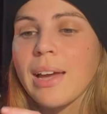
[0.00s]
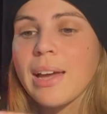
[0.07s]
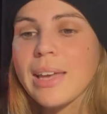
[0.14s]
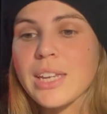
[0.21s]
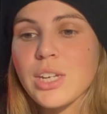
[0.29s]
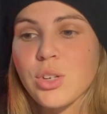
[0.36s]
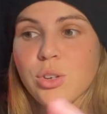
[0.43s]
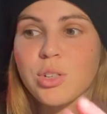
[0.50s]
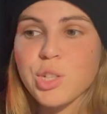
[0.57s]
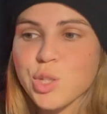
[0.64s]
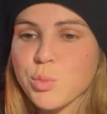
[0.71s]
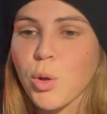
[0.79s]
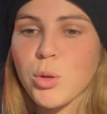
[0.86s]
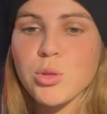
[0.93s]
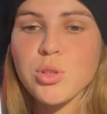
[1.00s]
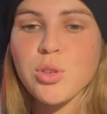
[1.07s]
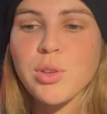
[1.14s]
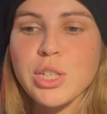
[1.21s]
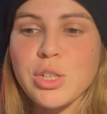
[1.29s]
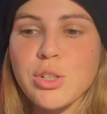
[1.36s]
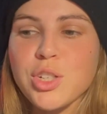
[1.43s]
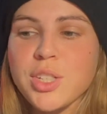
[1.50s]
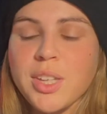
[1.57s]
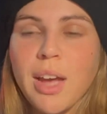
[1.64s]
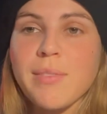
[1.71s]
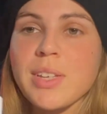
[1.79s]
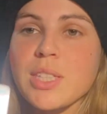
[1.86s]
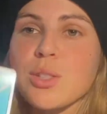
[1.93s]
in your disposal and you're just
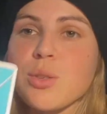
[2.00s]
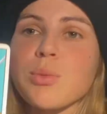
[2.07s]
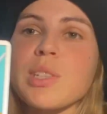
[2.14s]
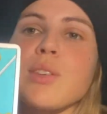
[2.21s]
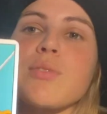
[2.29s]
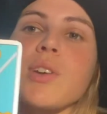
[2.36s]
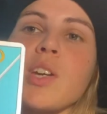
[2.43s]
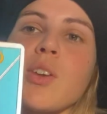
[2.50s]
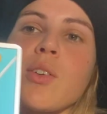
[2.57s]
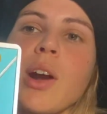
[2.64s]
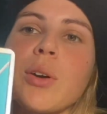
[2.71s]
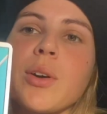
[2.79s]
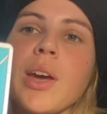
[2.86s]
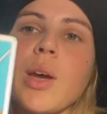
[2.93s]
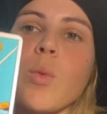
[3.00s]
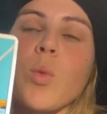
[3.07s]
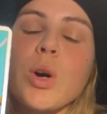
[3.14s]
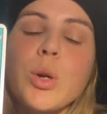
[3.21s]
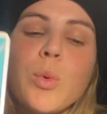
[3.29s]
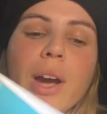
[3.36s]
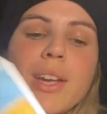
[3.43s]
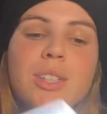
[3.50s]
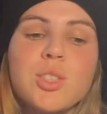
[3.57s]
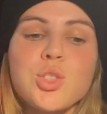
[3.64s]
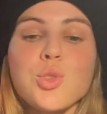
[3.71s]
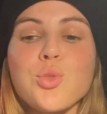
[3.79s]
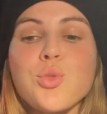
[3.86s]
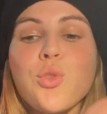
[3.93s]
having to really figure out, okay, what do I
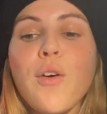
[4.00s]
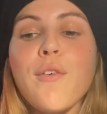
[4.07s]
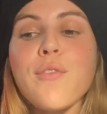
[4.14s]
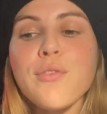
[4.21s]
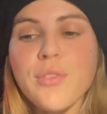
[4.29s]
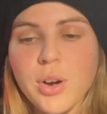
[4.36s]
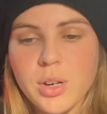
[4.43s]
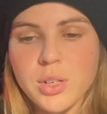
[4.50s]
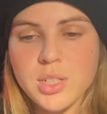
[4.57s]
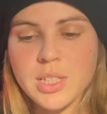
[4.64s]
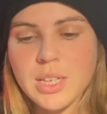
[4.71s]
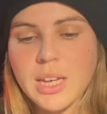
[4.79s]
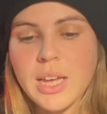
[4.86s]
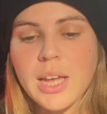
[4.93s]
do first?